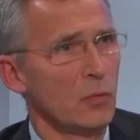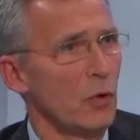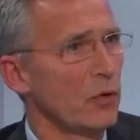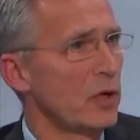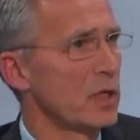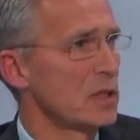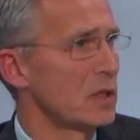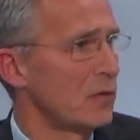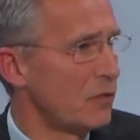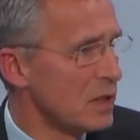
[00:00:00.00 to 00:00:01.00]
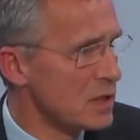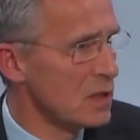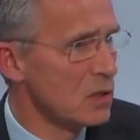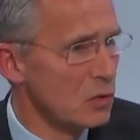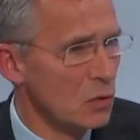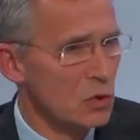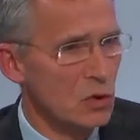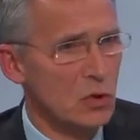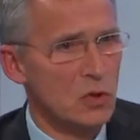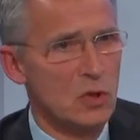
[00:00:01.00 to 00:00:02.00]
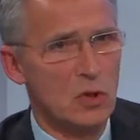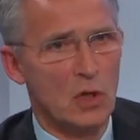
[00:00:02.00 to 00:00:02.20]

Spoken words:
modernize the defense institutions,